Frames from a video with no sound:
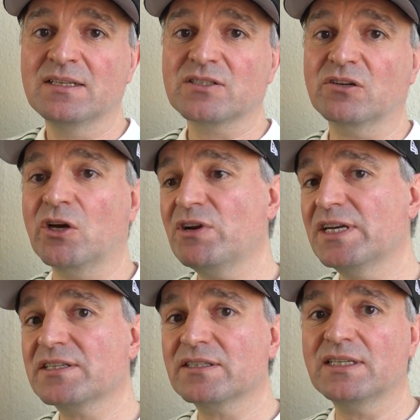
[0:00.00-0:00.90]
So
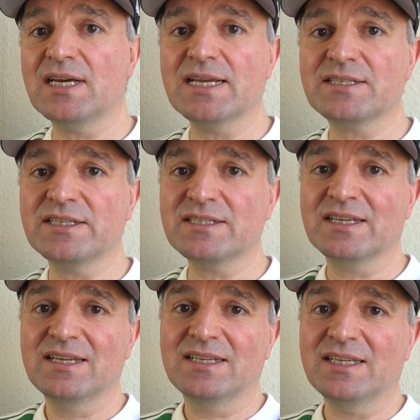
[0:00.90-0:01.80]
going into the
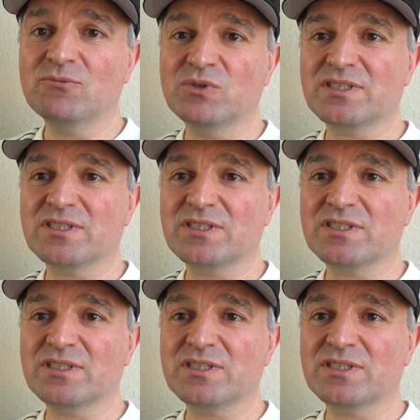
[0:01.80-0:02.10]
90s, it